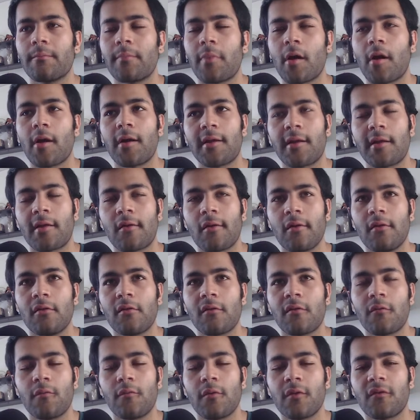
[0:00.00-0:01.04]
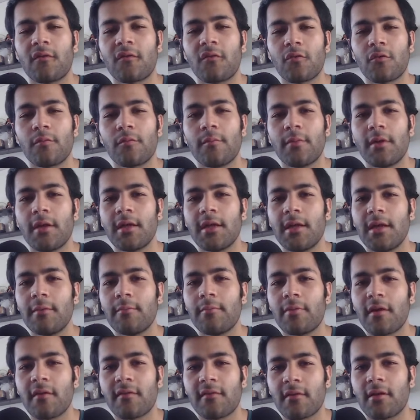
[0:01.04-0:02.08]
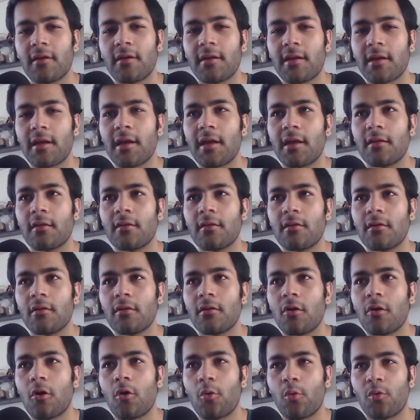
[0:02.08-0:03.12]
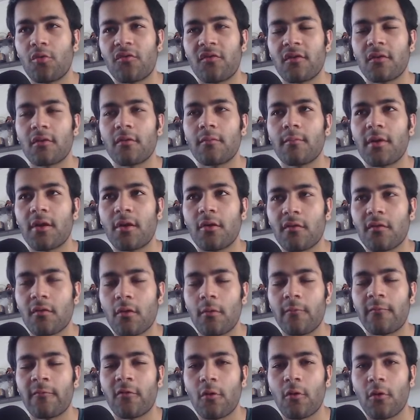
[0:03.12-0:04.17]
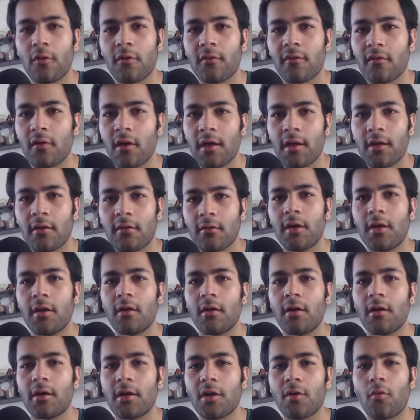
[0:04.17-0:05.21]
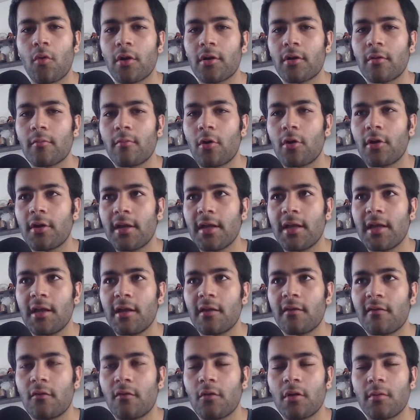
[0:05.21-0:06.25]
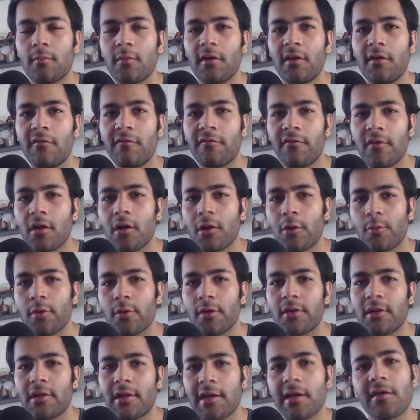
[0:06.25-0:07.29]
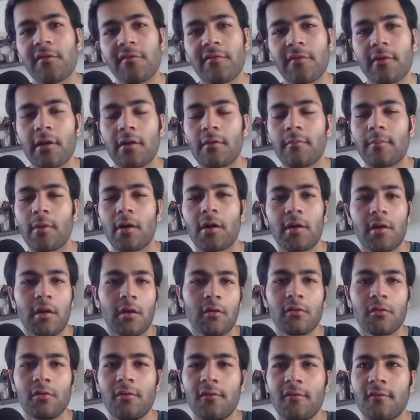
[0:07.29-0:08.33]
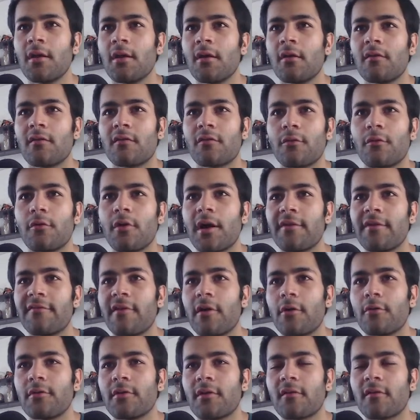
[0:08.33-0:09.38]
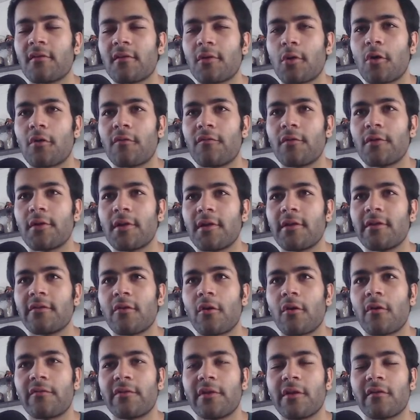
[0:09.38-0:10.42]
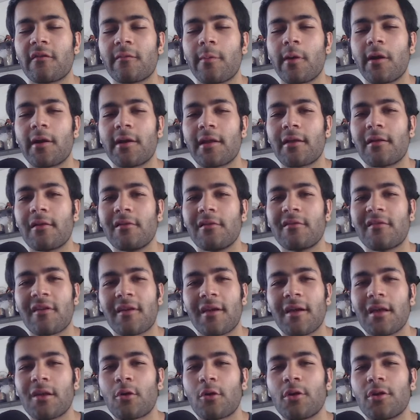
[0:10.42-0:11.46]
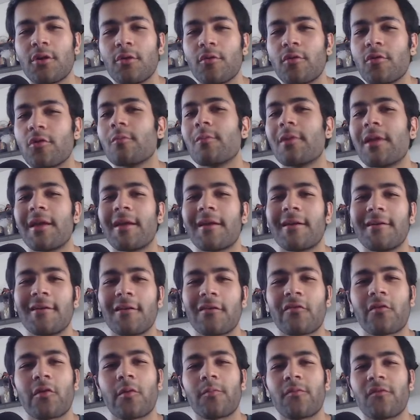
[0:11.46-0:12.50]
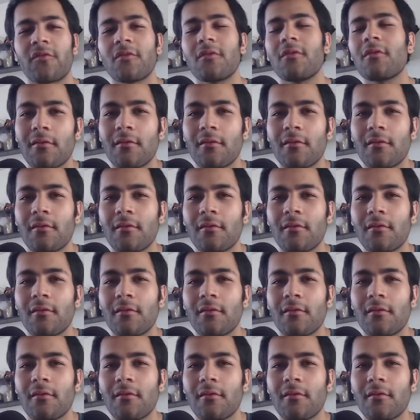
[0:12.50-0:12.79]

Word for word: particles which should be present in the ocean because of course an underwater body is gonna be filled with life and particles. So I found this stock footage of dust particles again on YouTube, link in description.